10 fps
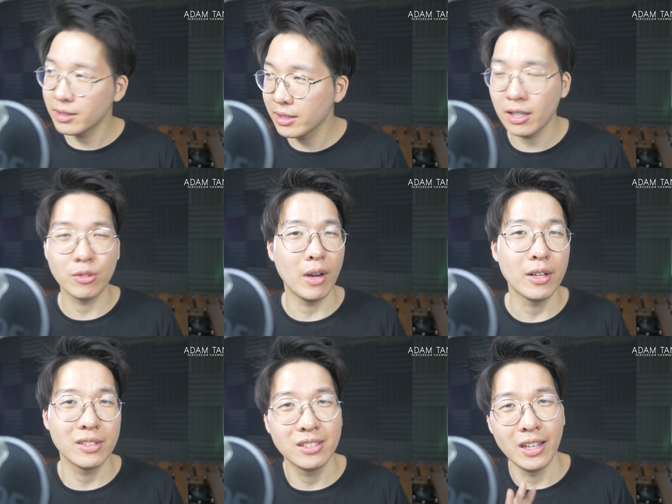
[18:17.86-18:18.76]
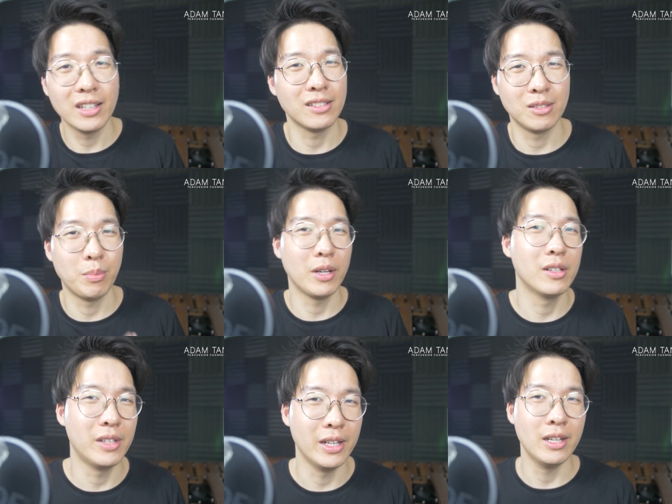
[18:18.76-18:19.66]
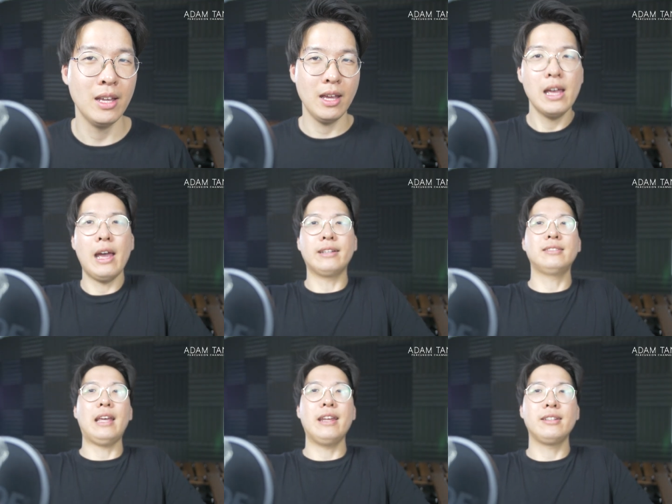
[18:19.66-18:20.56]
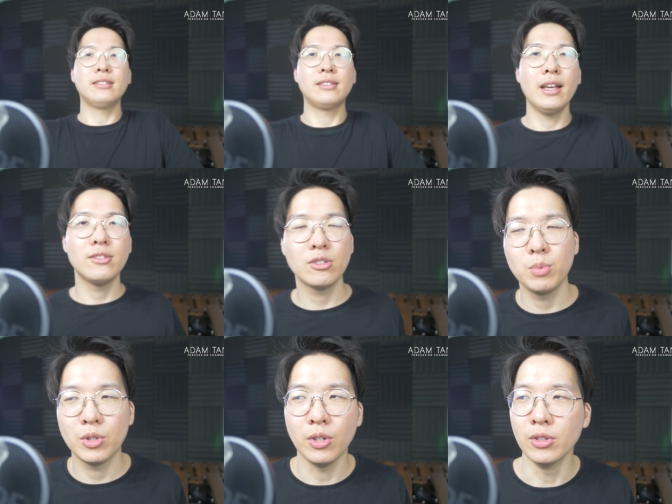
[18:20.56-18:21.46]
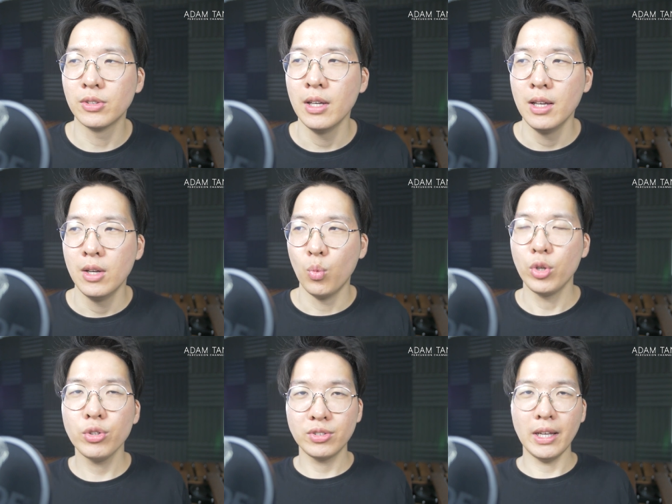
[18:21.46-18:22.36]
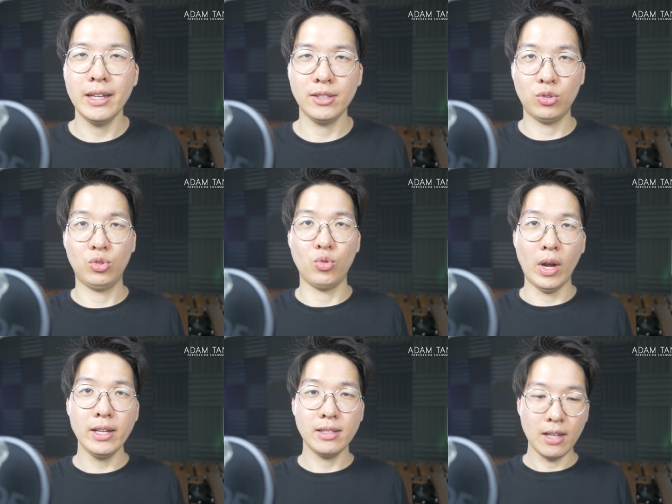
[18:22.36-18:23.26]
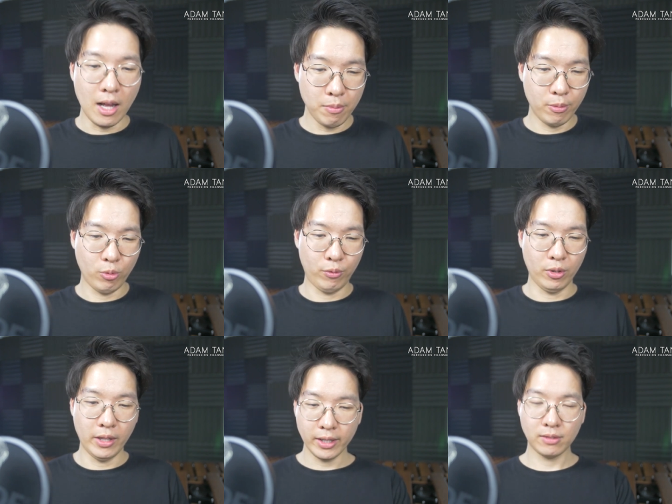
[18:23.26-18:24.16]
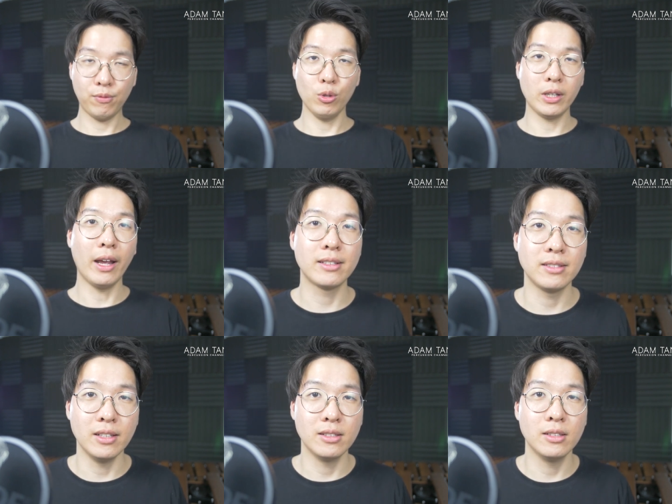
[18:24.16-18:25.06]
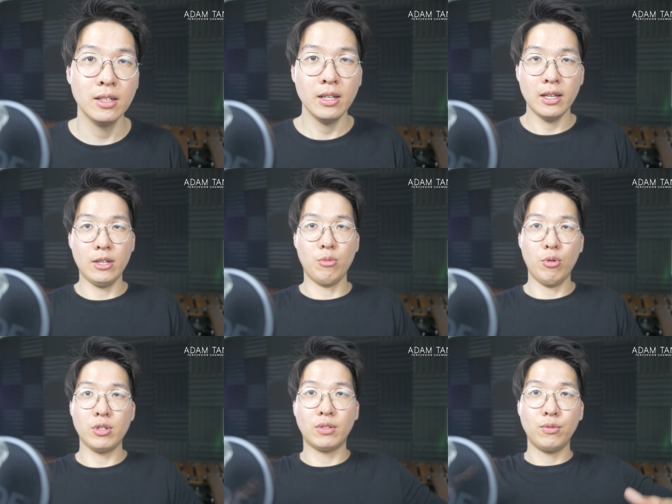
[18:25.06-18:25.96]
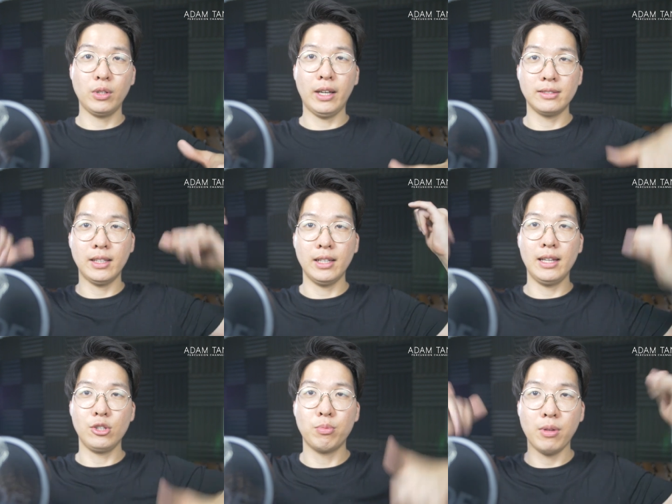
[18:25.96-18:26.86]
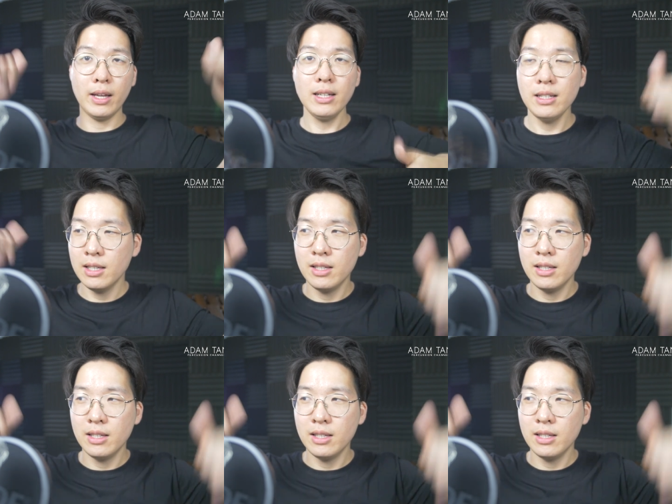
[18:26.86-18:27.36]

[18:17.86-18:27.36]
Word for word: think a grounded stance is better than a standing stance, just because when you're standing straight up with your legs fully extended and your body's fully extended and you play,